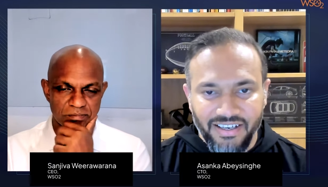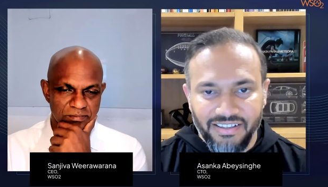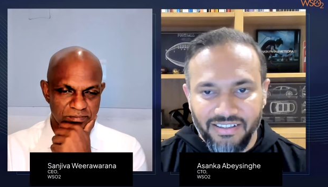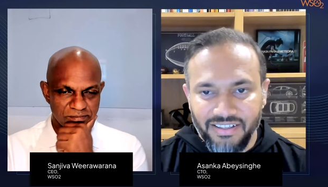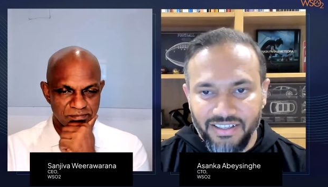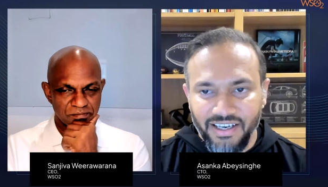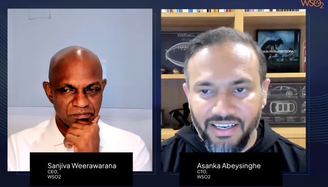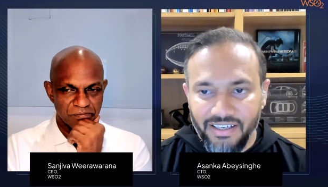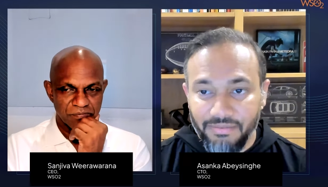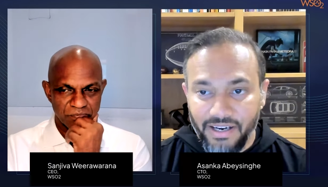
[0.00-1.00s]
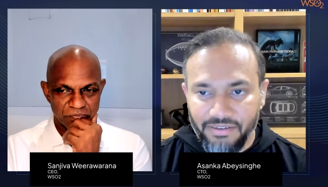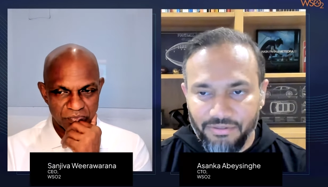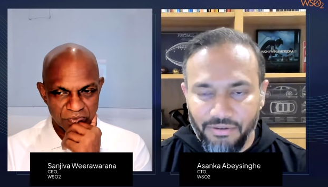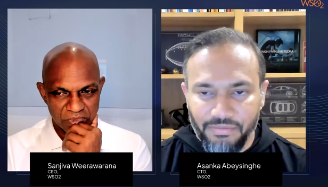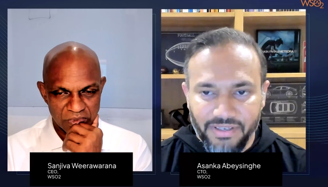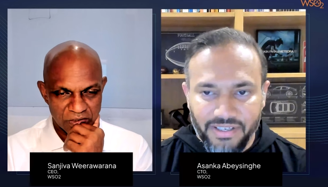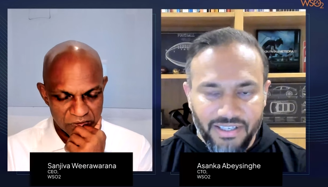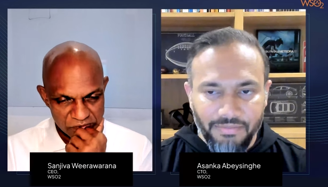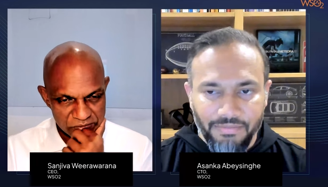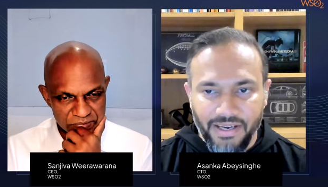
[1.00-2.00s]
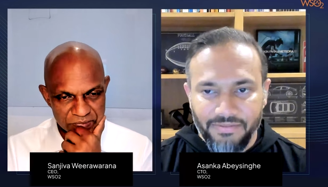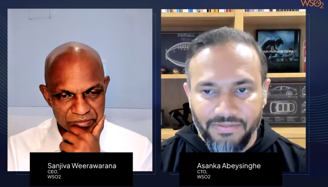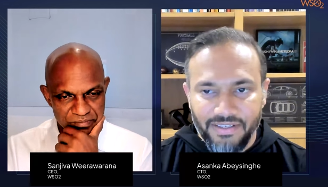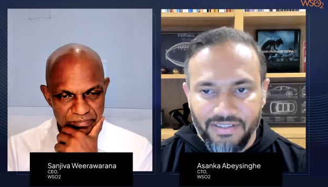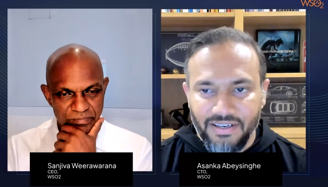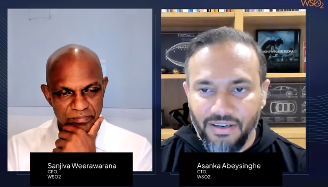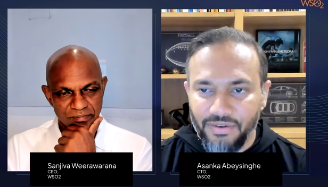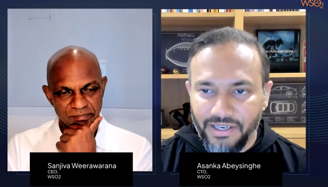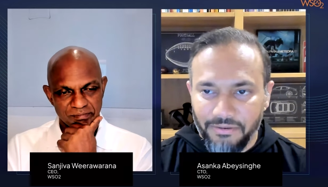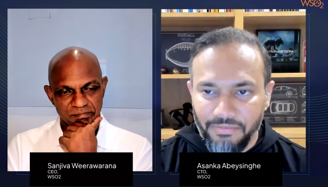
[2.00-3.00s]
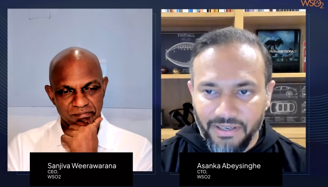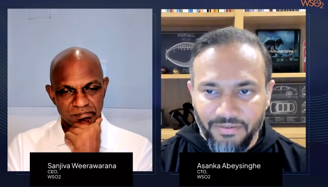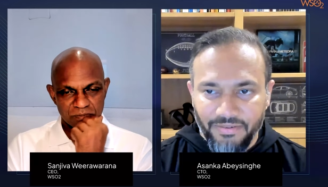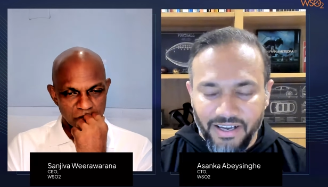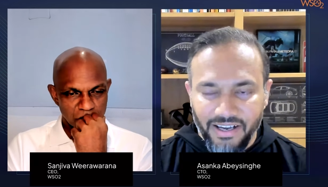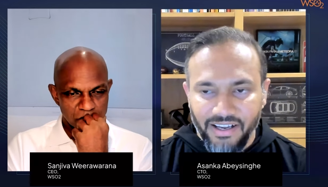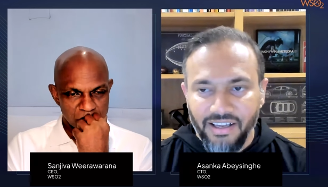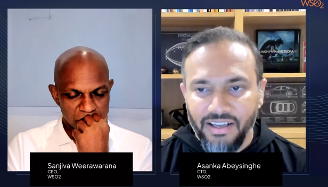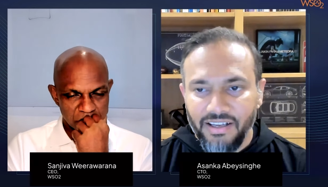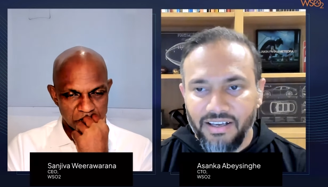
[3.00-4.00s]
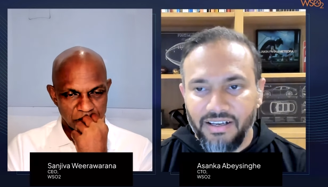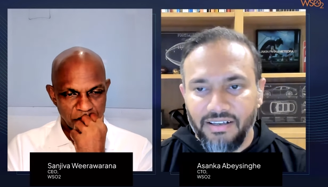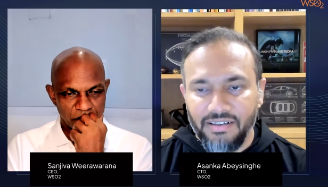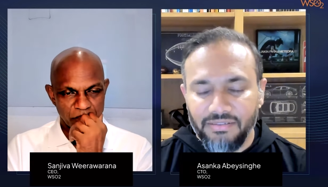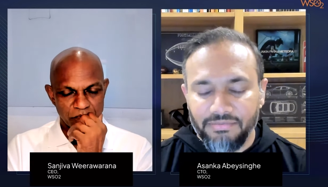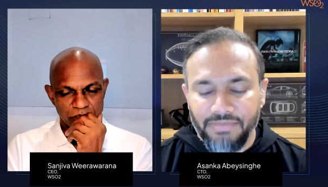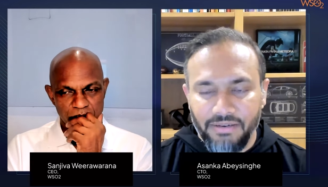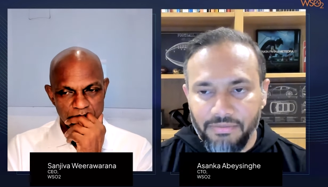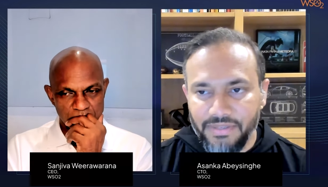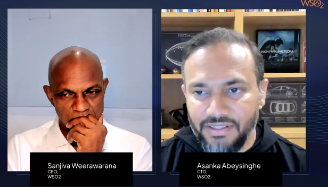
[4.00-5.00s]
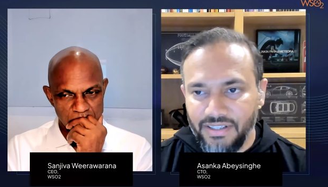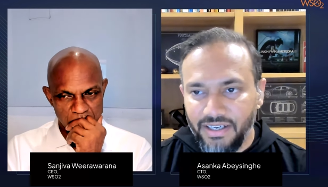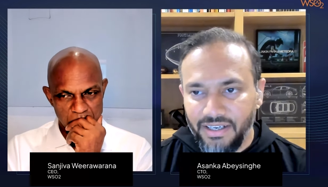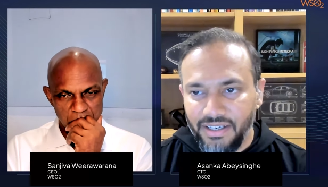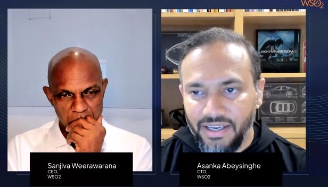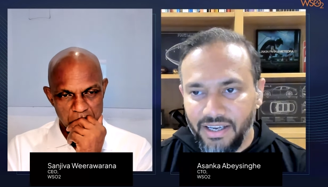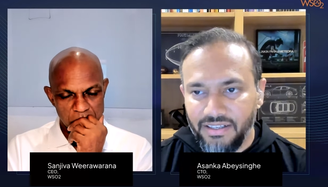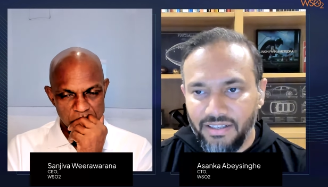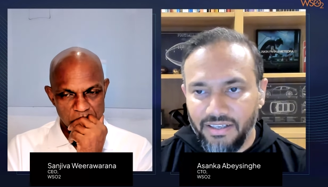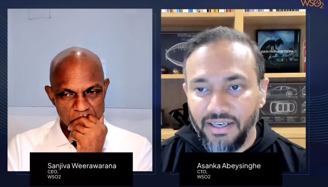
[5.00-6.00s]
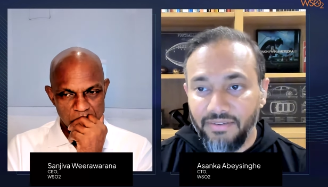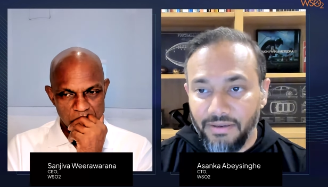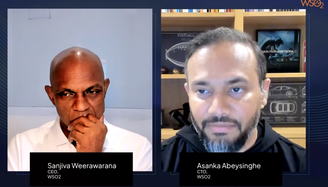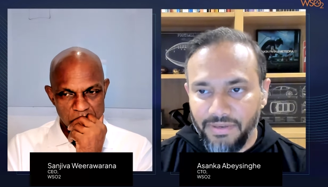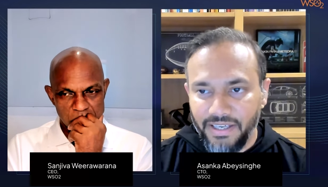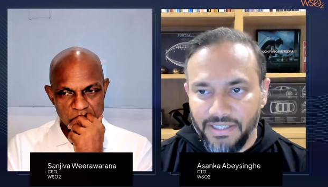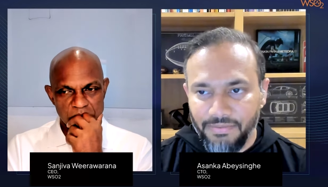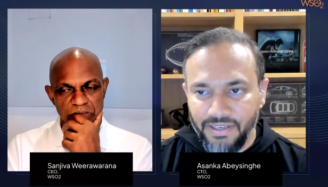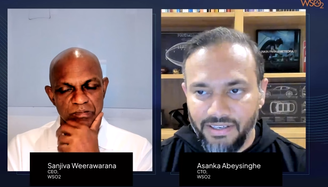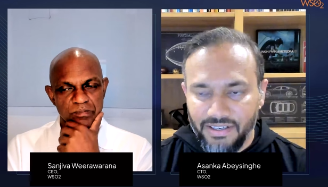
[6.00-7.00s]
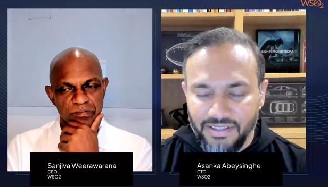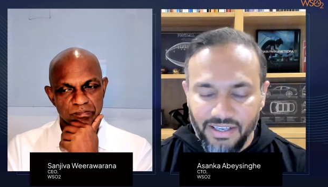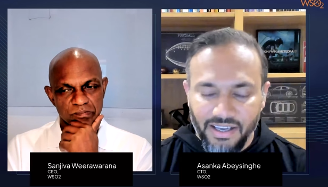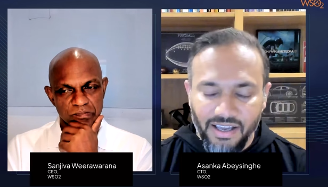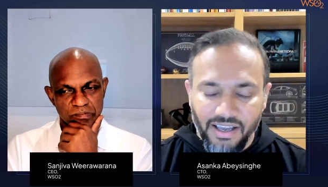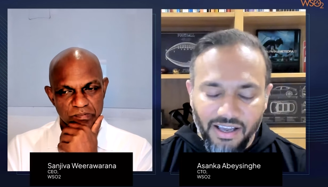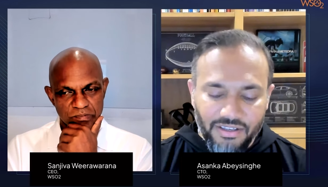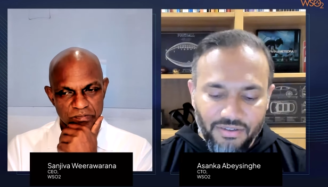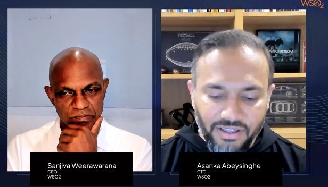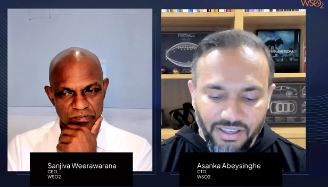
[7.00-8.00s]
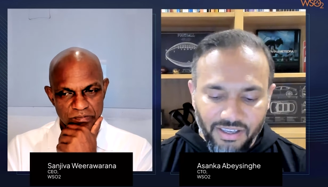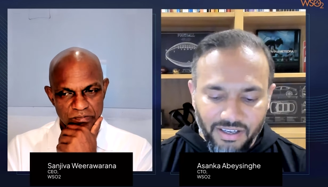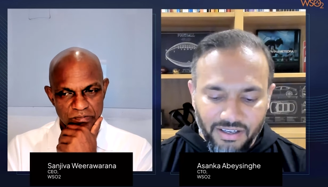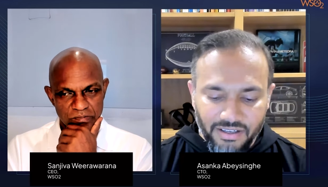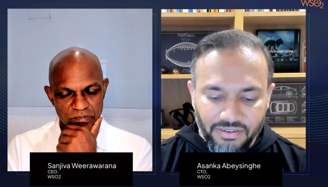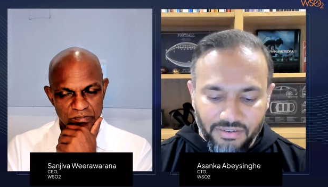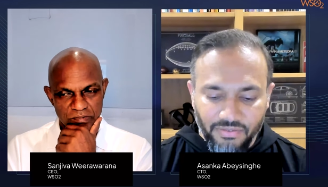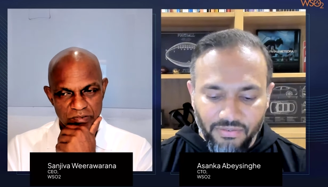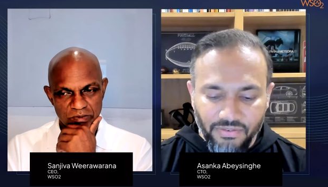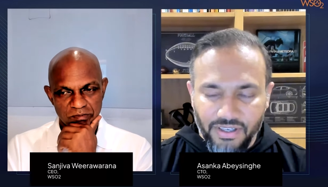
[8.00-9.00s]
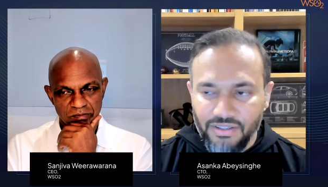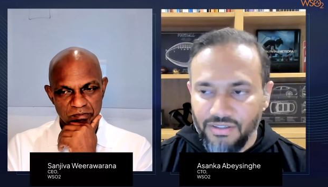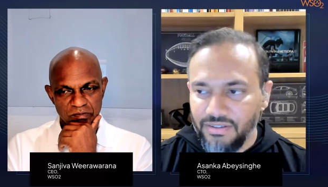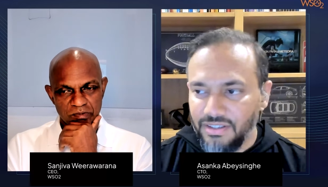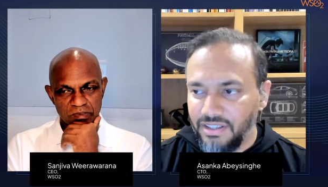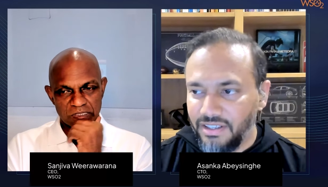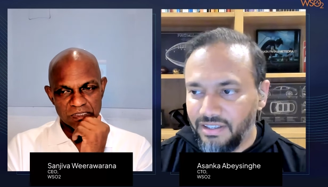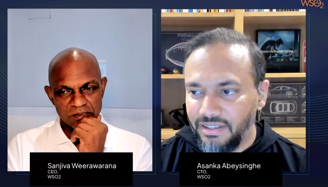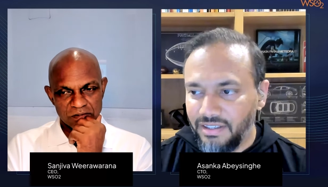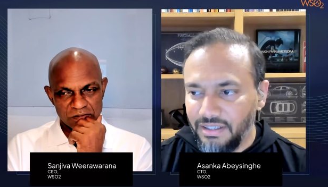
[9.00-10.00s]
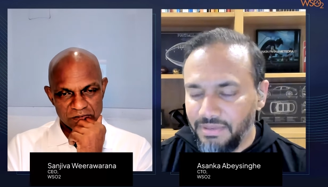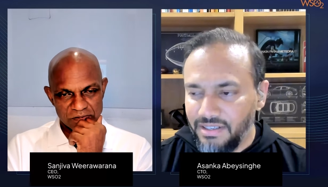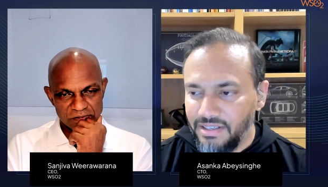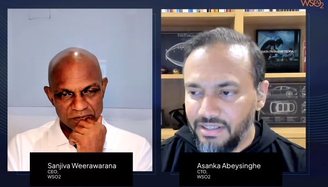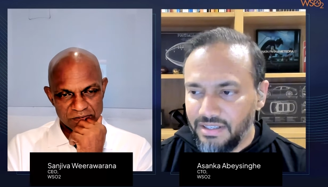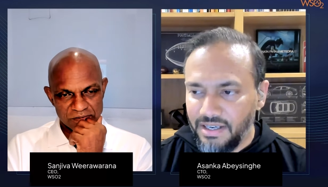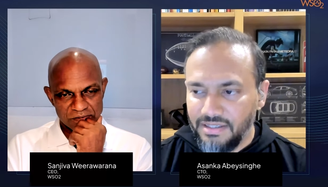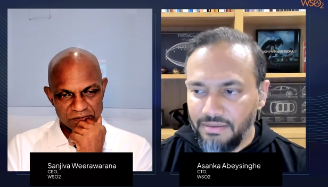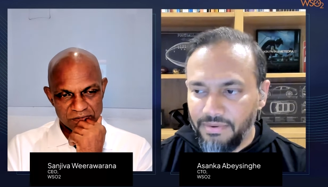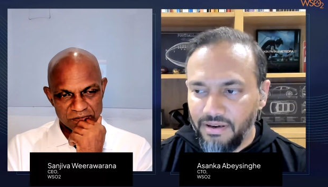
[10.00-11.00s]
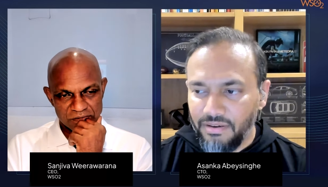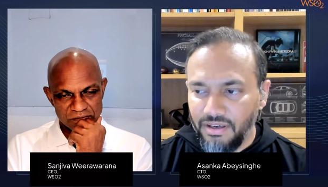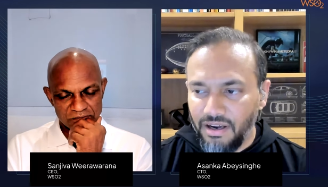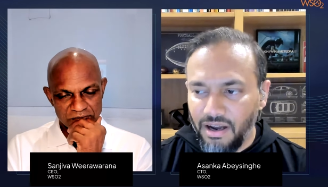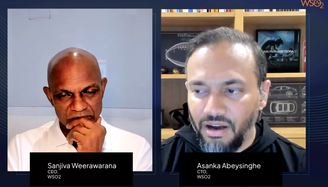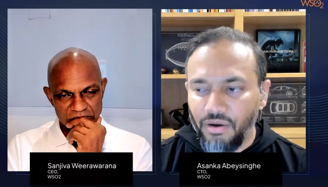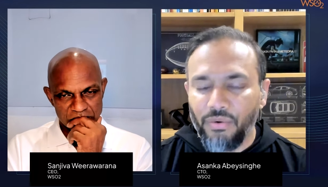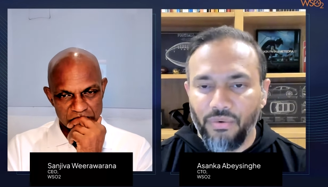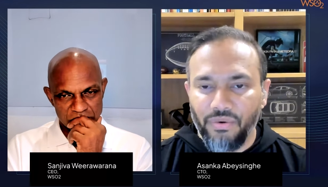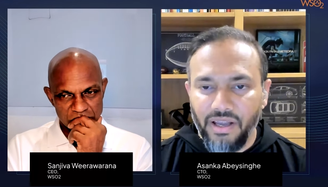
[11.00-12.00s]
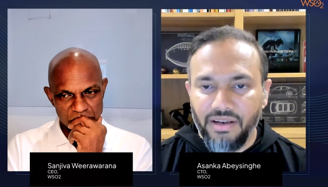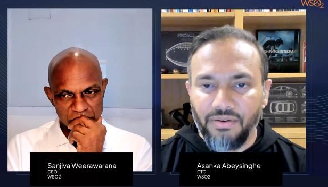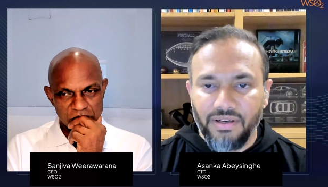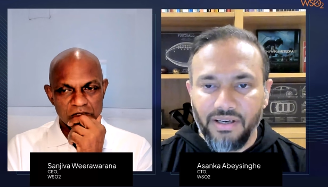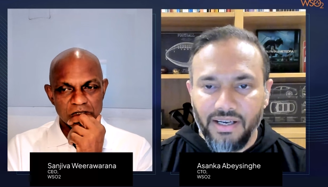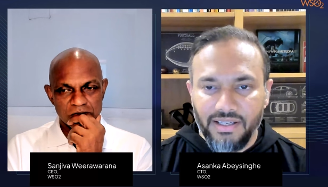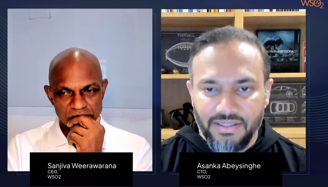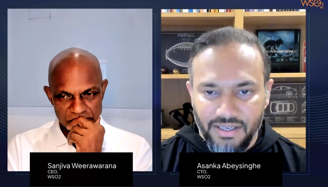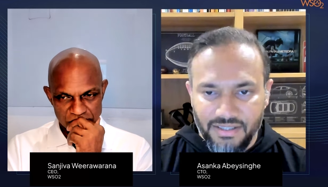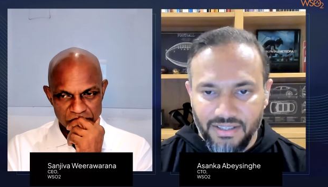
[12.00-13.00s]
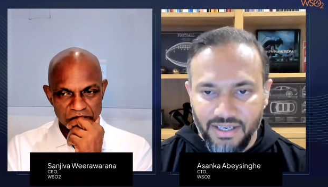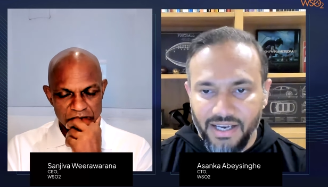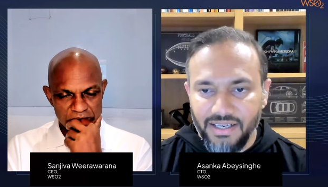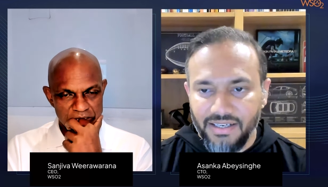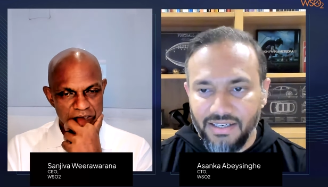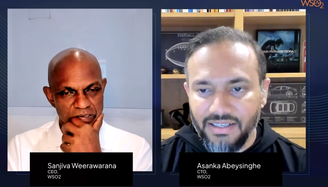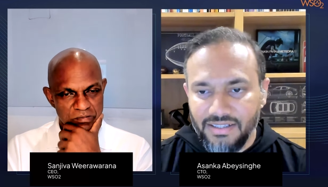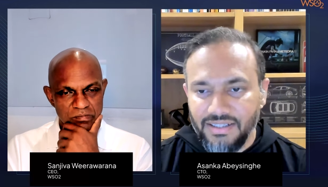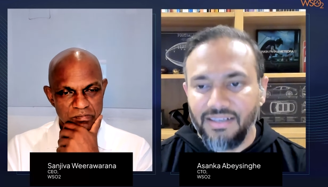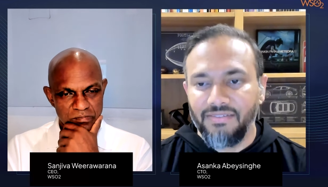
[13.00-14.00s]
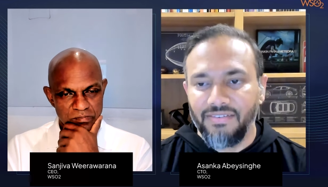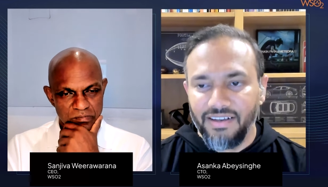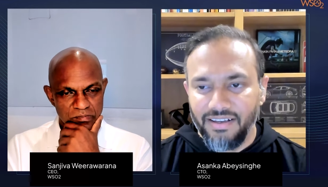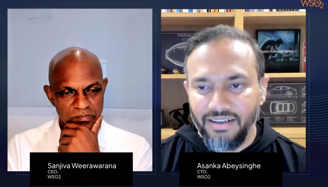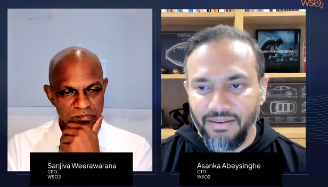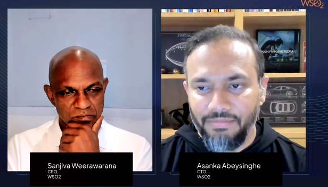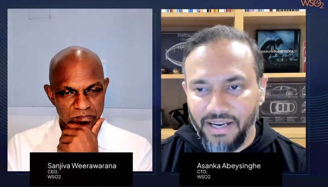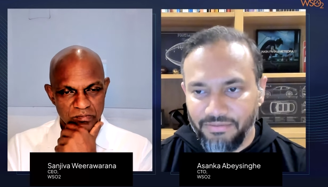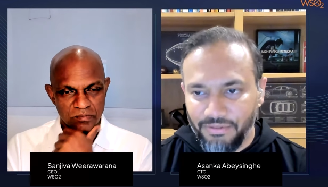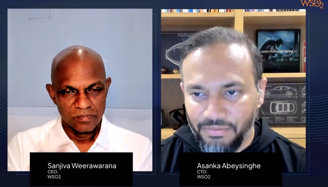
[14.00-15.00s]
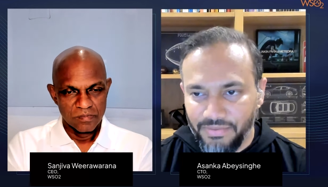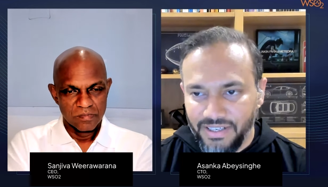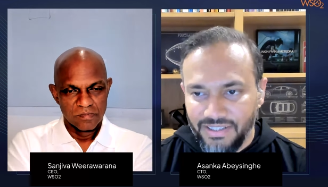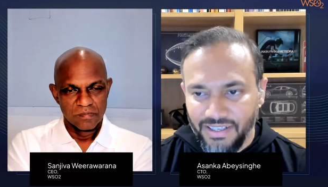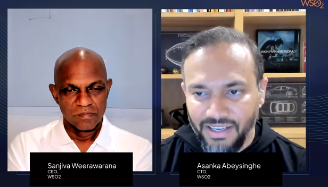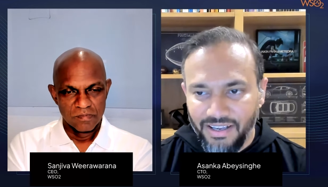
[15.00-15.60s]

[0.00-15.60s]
Speaker 1: and creating platformless API first cloud native middleware, uh, platform engineering, and uh, developer experience. So I think uh, we should a uh, little bit discuss about how an organization can achieve uh, platformless